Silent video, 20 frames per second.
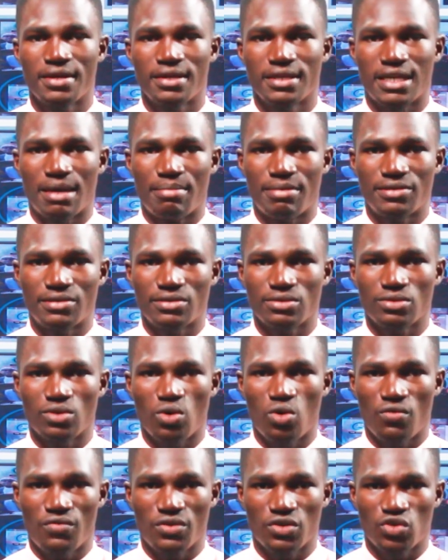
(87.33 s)
Cameron
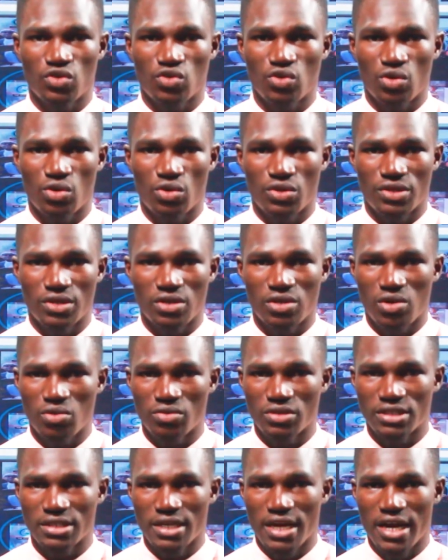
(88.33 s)
oversaw the
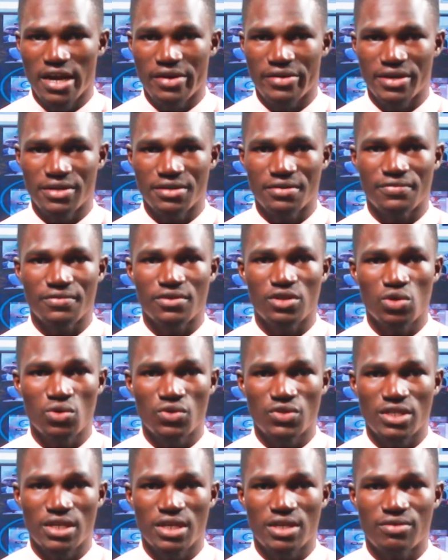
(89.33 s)
golden era of
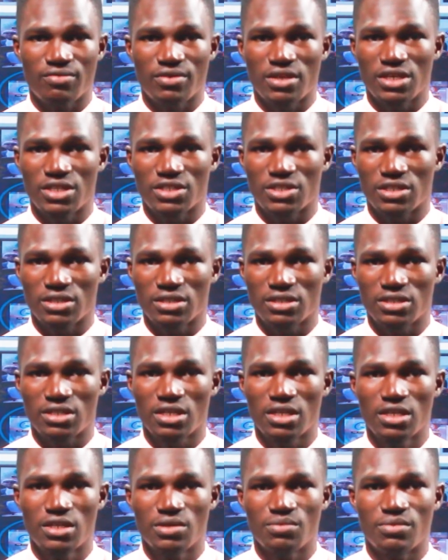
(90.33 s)
closer
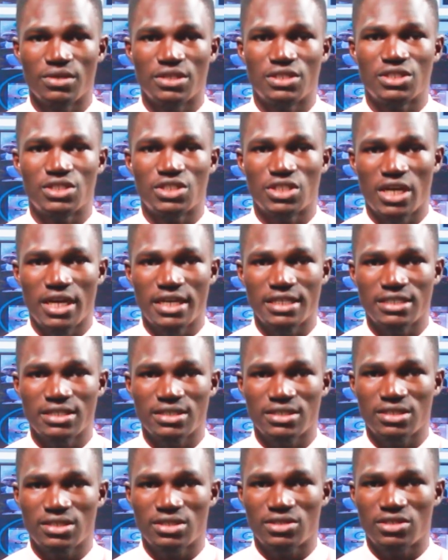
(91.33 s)
relations with China
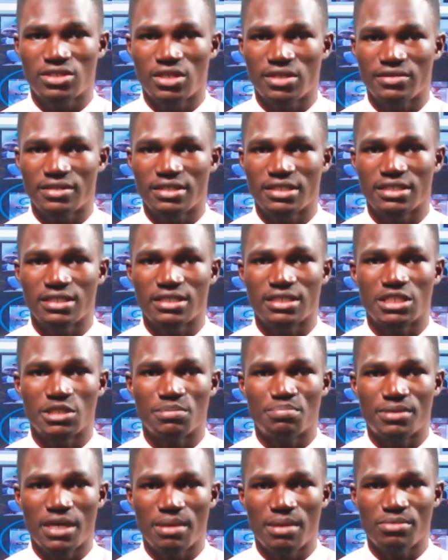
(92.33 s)
during his
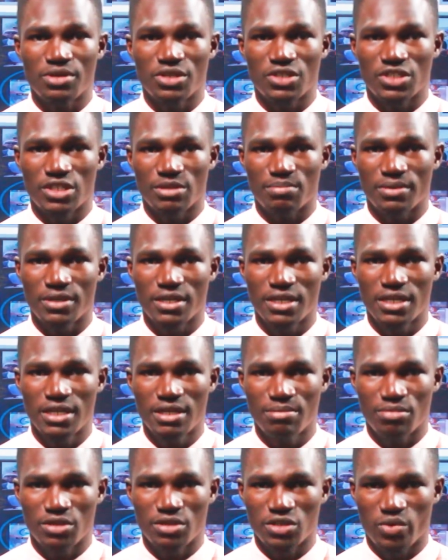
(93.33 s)
premiership,
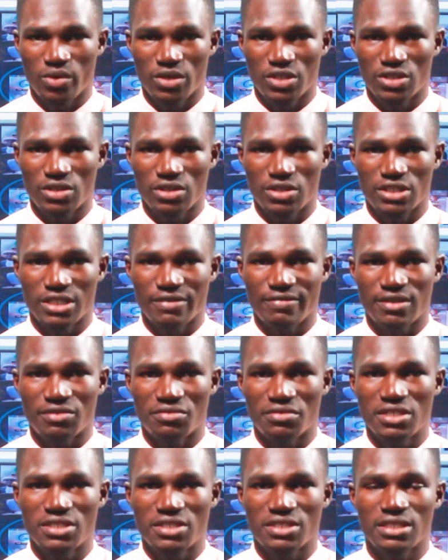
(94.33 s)
but questions have
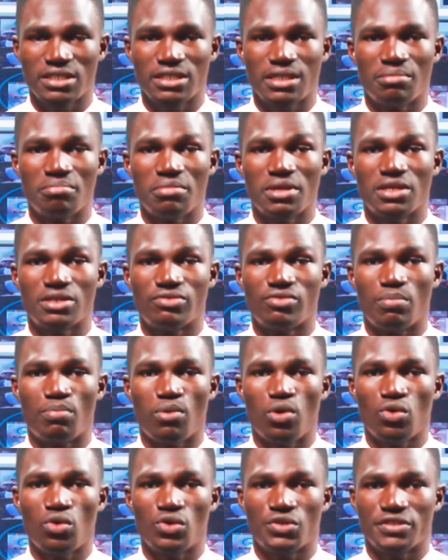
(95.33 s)
arisen amid
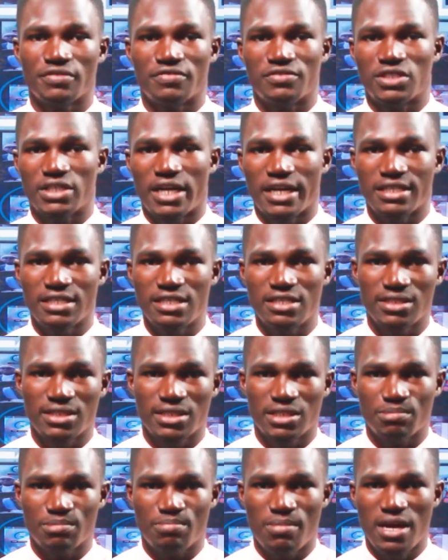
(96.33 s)
reports of Chinese
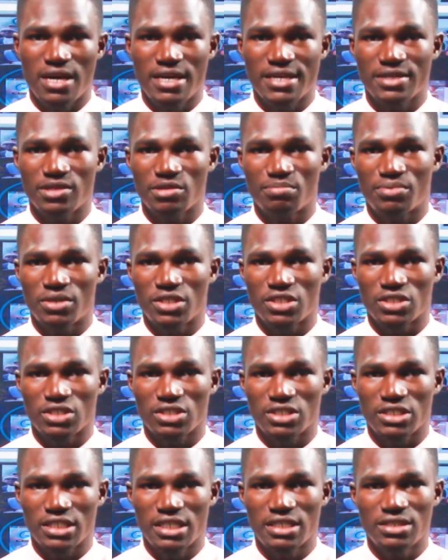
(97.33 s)
spying
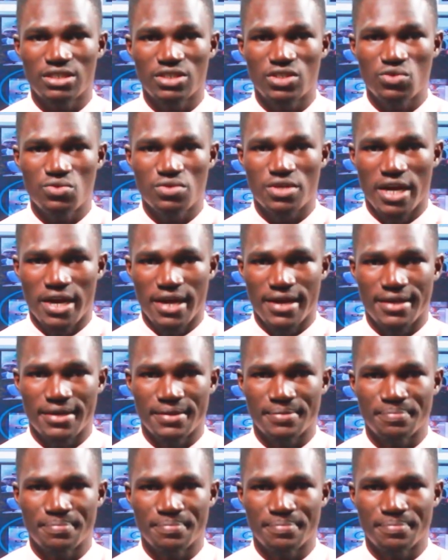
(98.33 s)
operations in the UK.